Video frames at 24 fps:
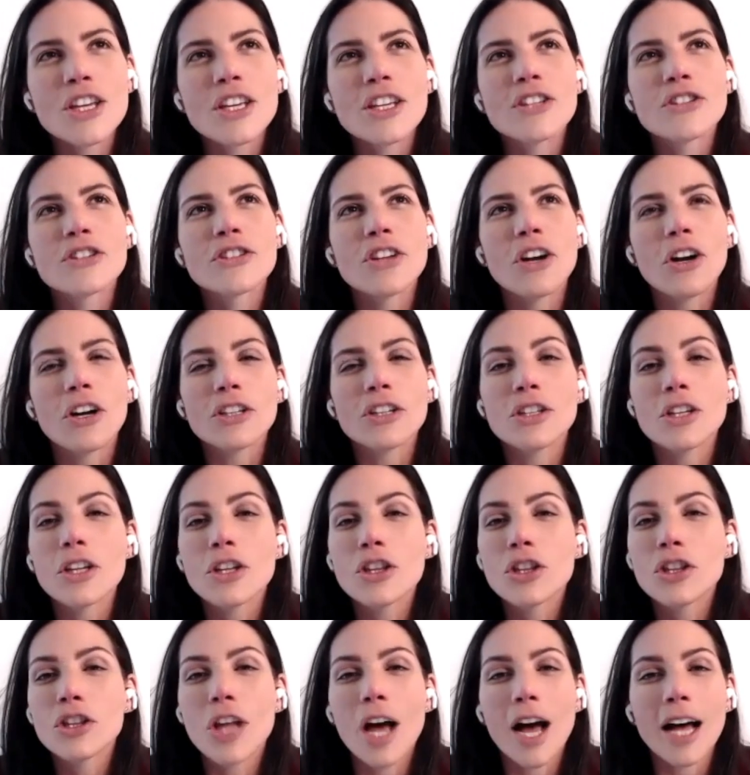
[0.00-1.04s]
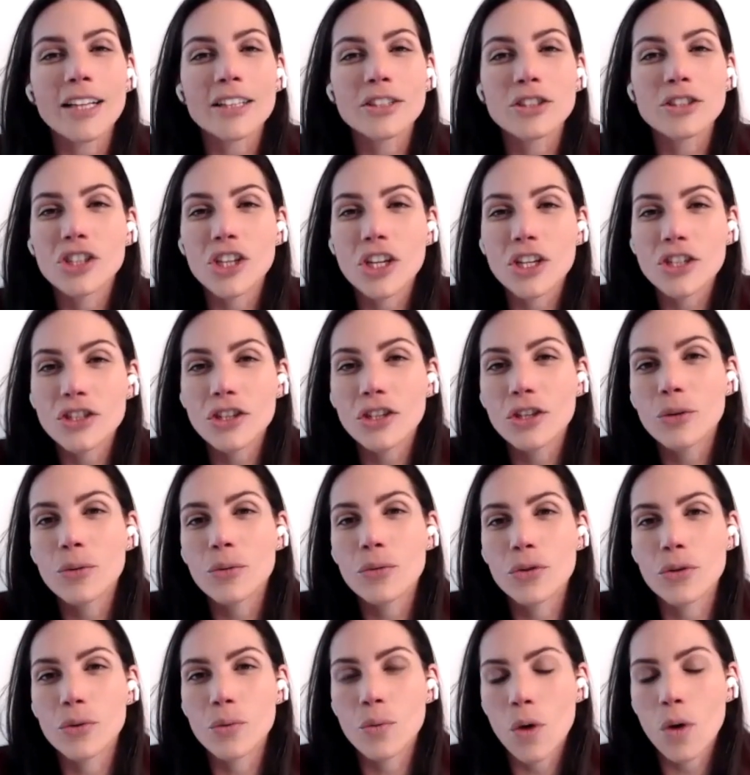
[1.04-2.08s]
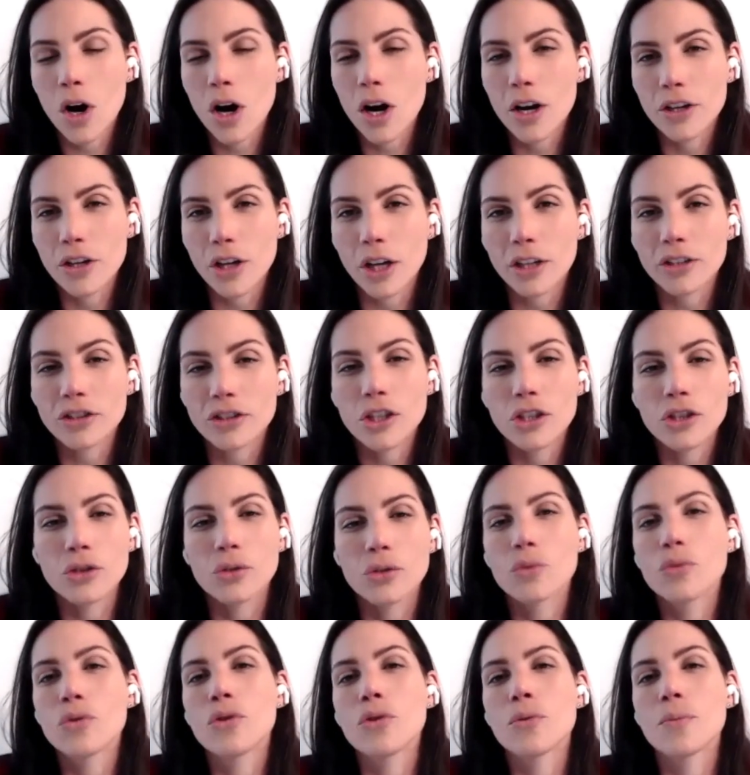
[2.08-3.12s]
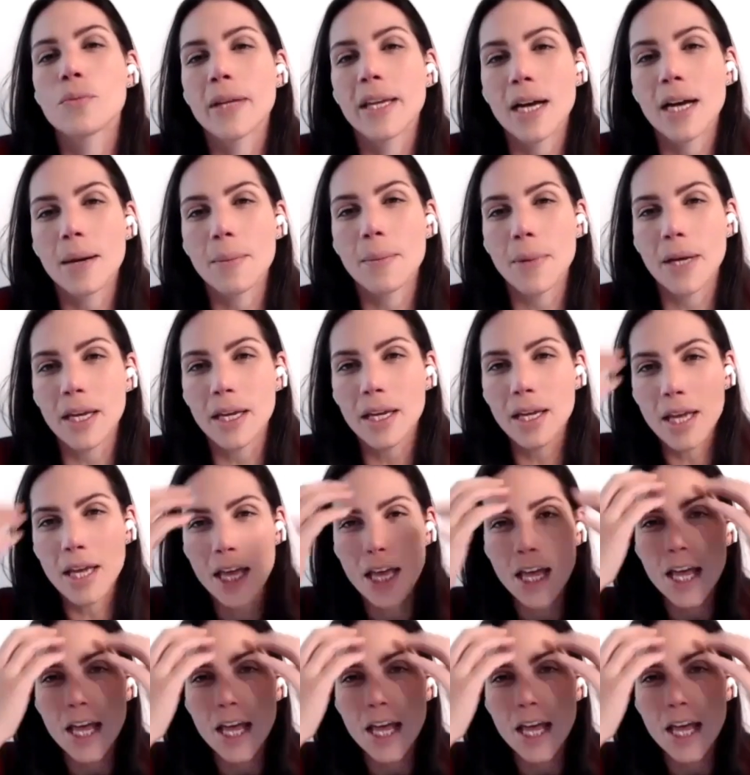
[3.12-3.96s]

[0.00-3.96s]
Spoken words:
start not changing who you are, not changing who you're becoming.